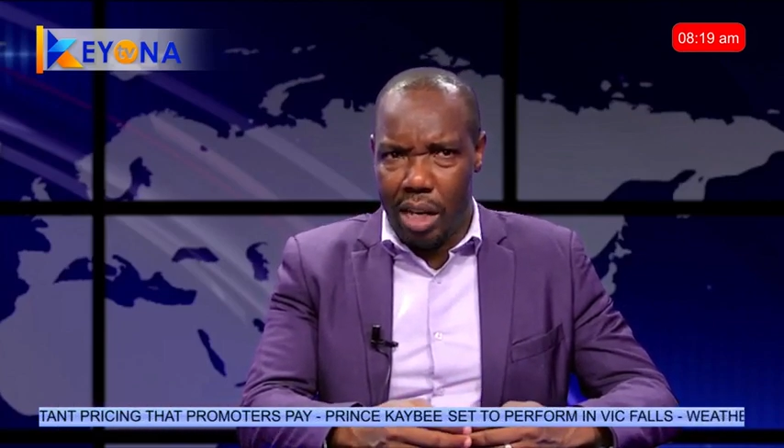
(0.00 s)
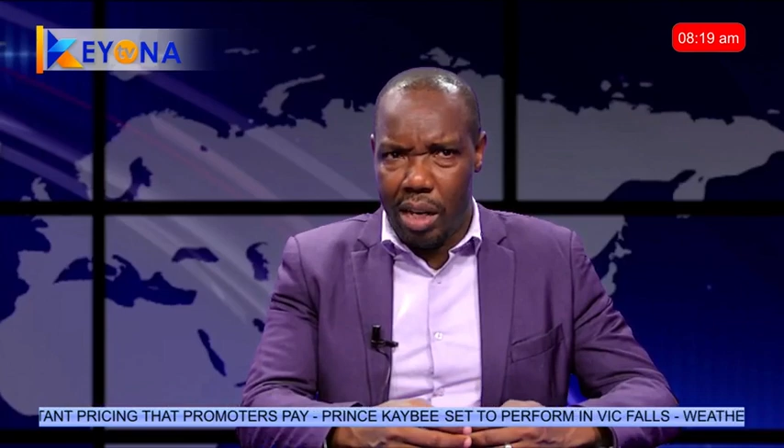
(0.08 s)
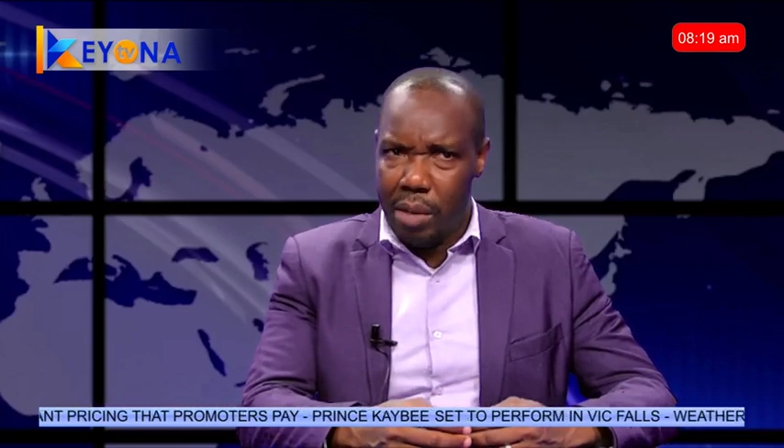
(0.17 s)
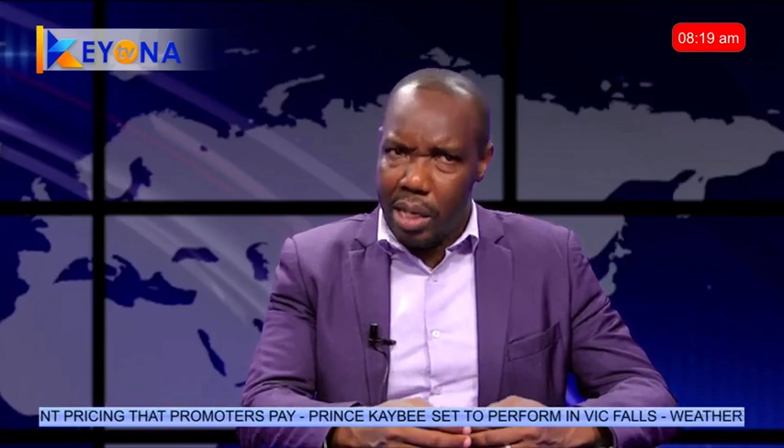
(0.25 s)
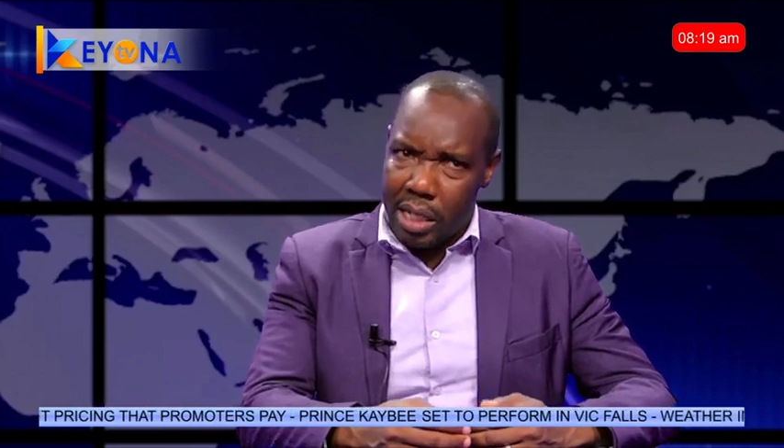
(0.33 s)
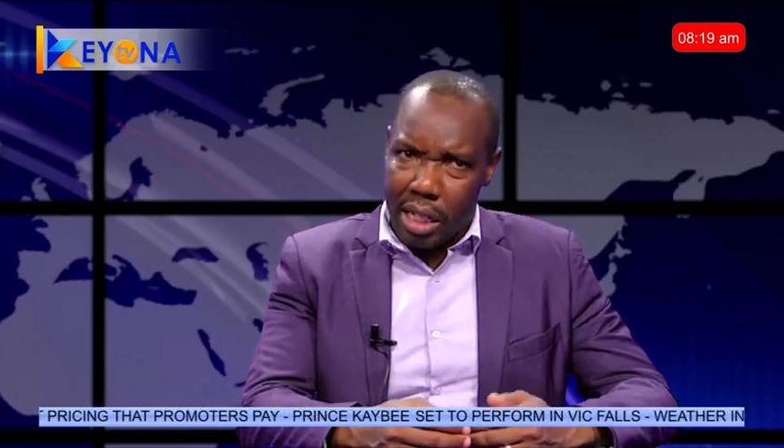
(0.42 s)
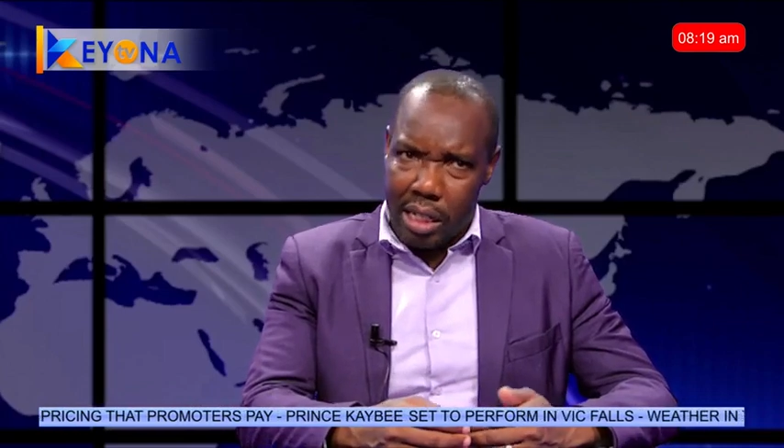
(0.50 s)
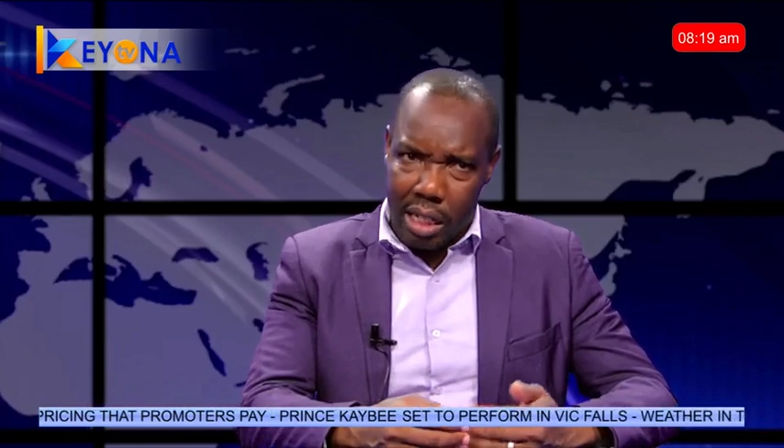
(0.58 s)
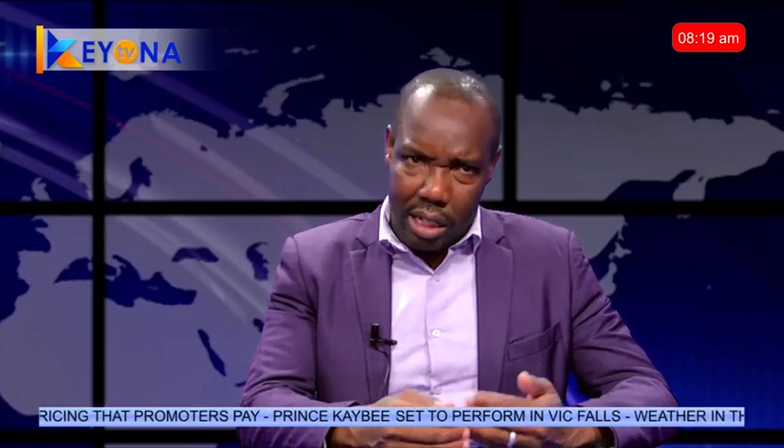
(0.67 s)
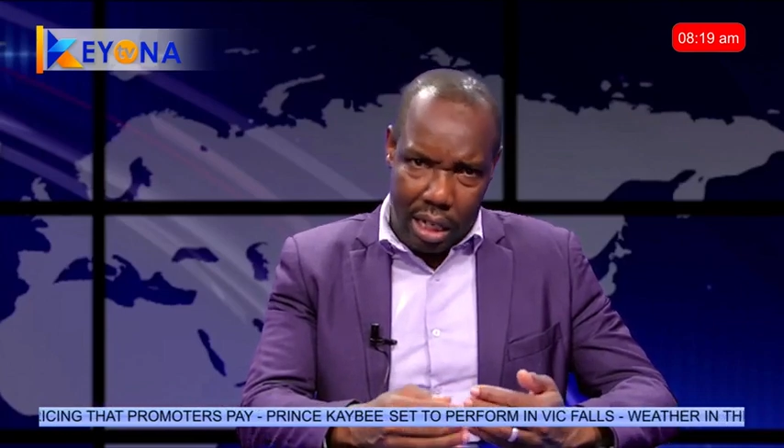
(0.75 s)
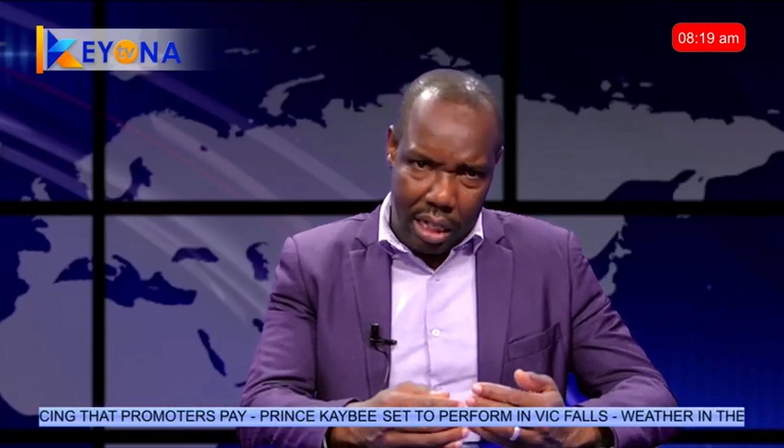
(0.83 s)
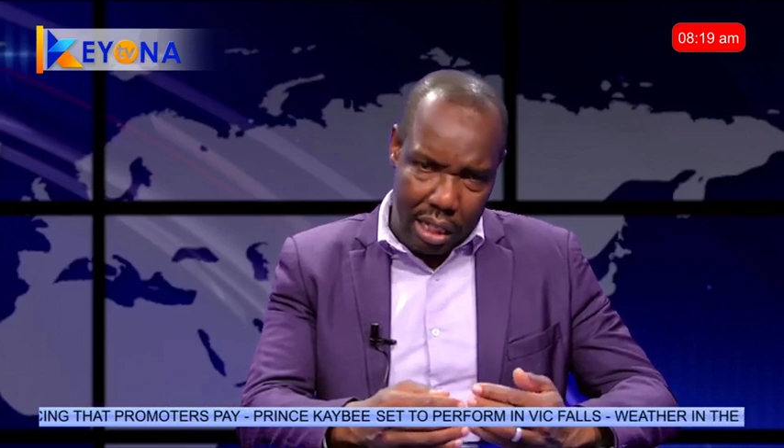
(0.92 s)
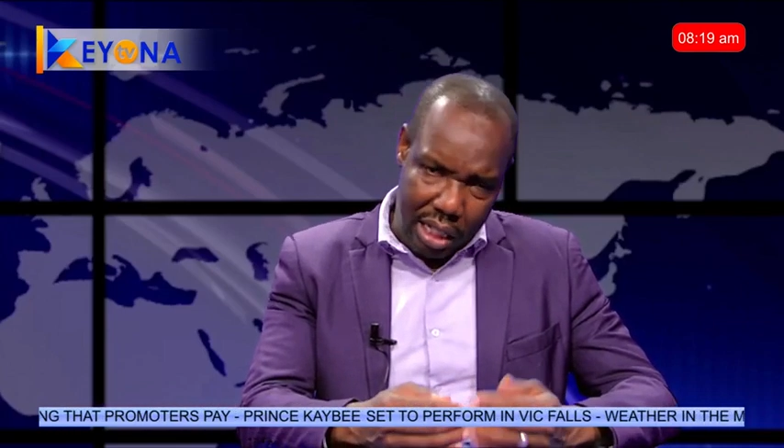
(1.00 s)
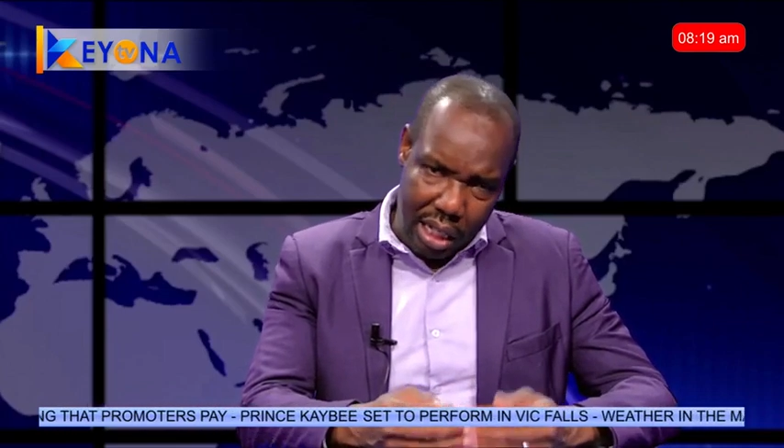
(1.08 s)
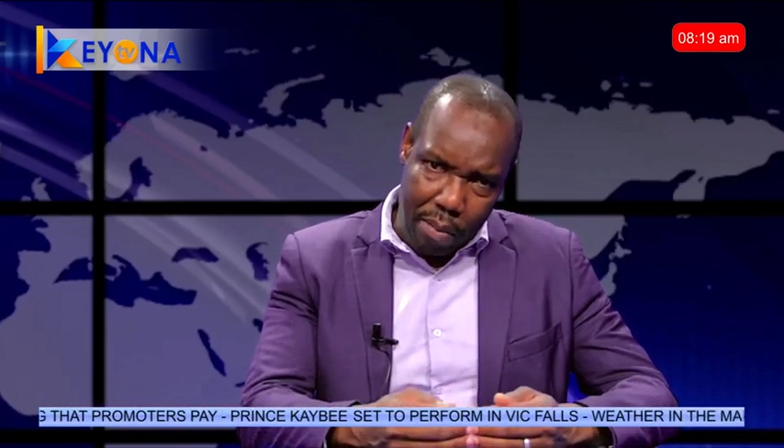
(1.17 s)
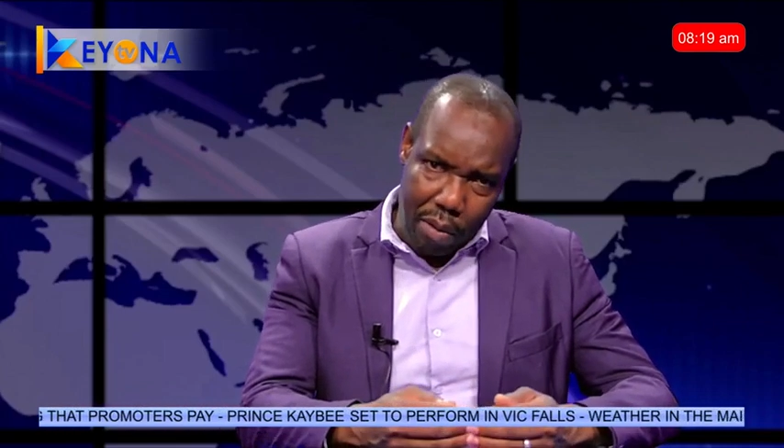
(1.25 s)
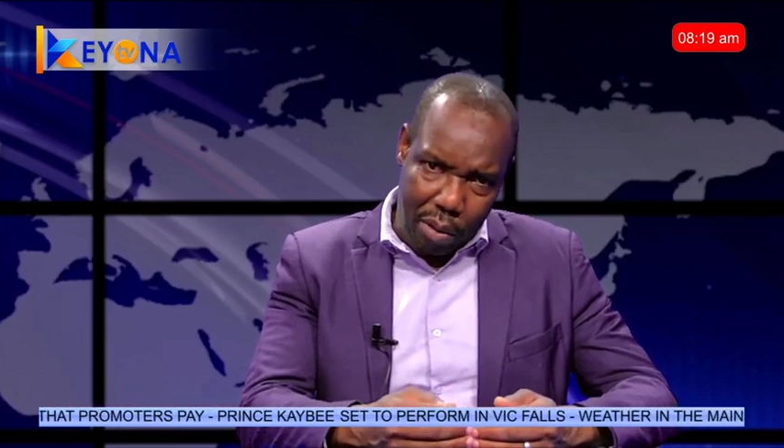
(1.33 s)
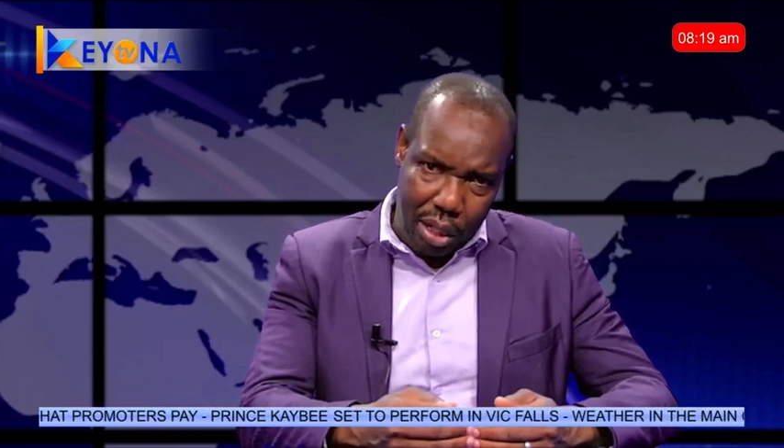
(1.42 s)
and the minister just asked a
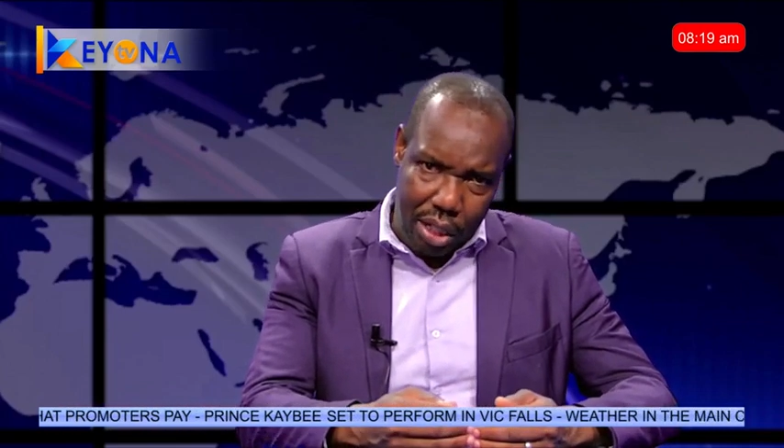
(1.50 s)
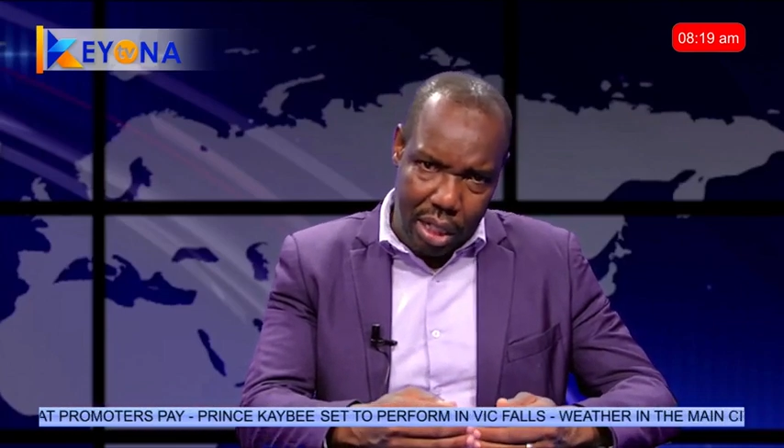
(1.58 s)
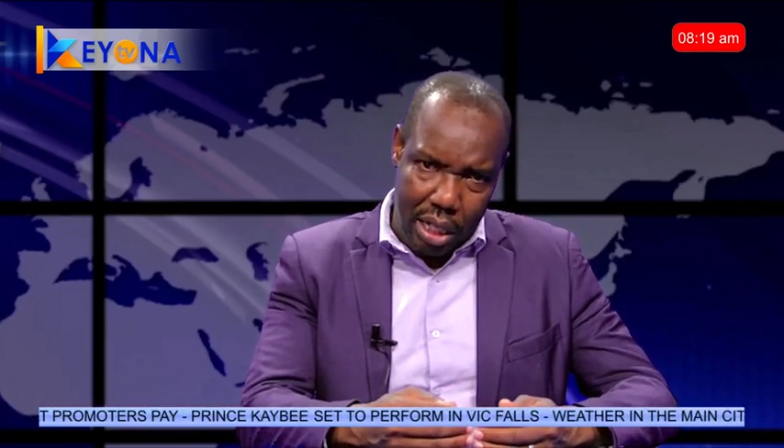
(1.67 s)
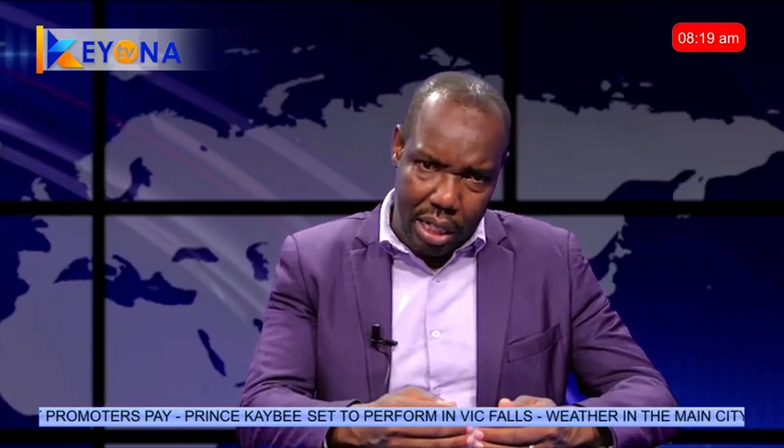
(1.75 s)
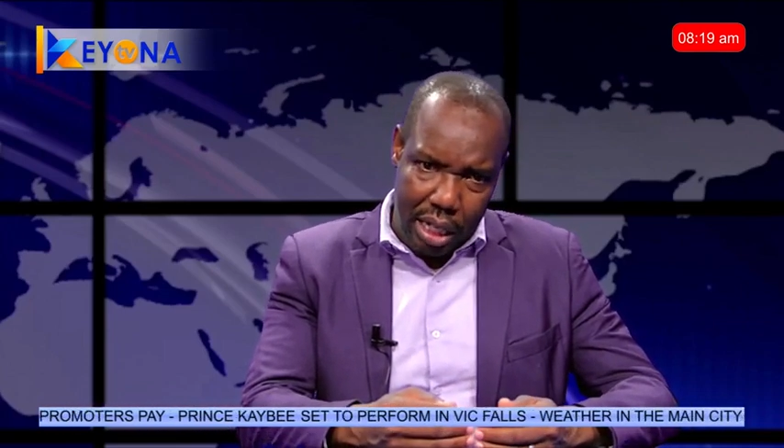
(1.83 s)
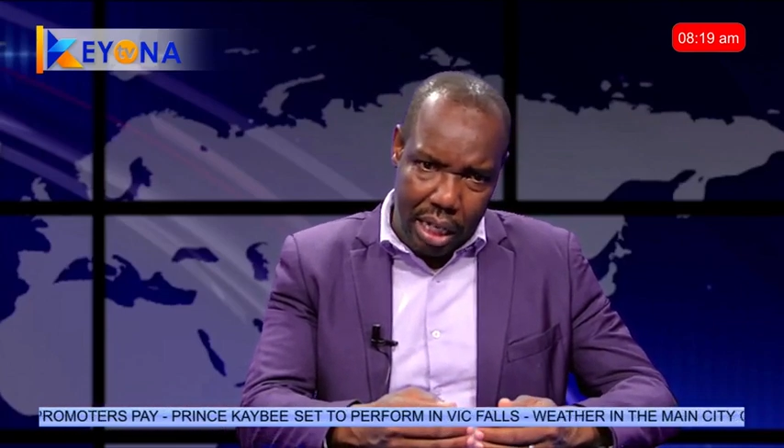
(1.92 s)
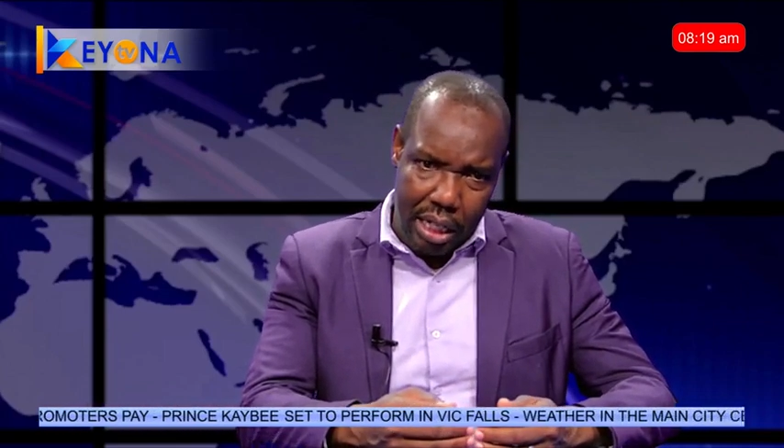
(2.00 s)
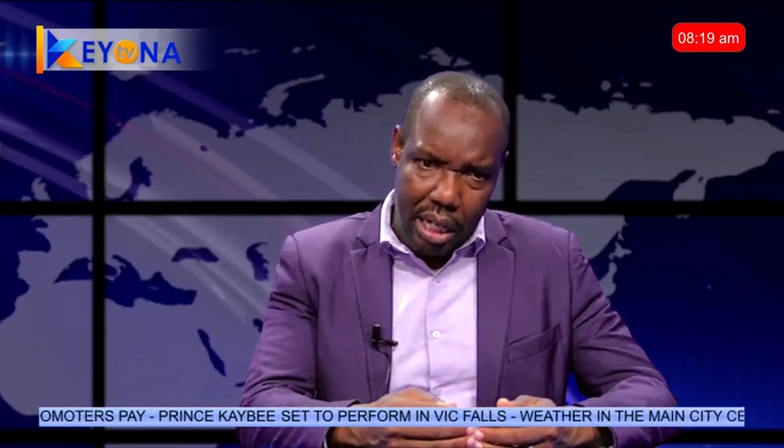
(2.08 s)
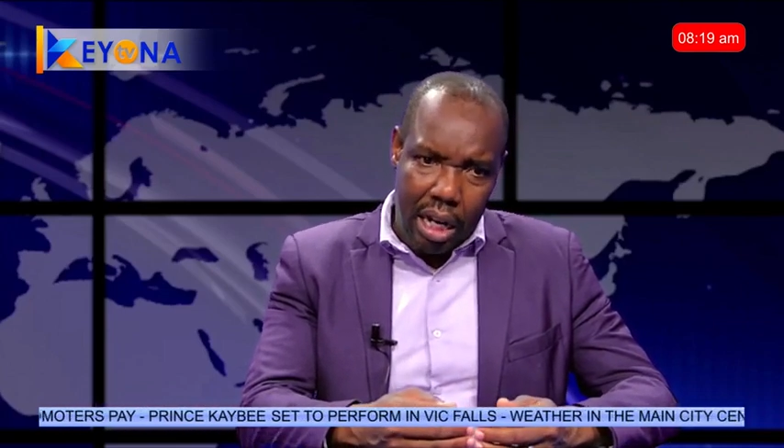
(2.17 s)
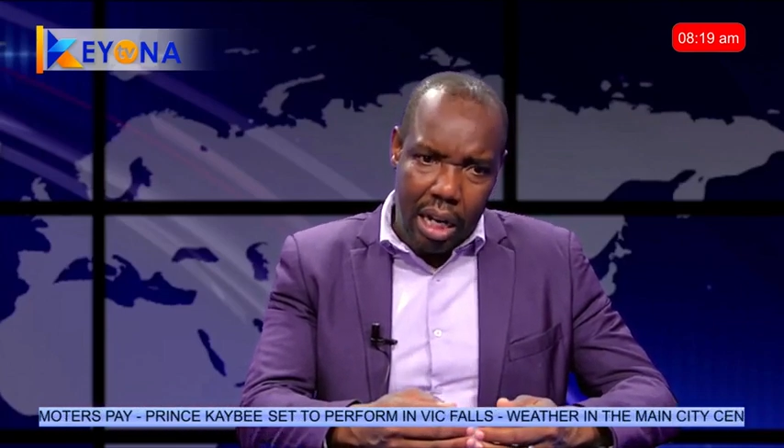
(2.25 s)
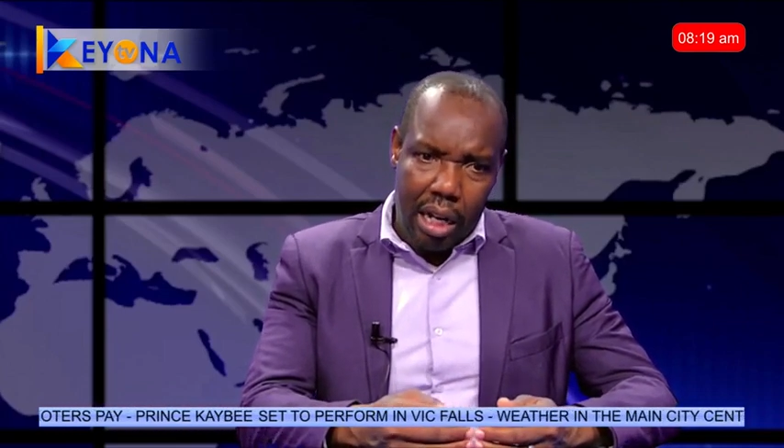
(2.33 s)
simple question and said,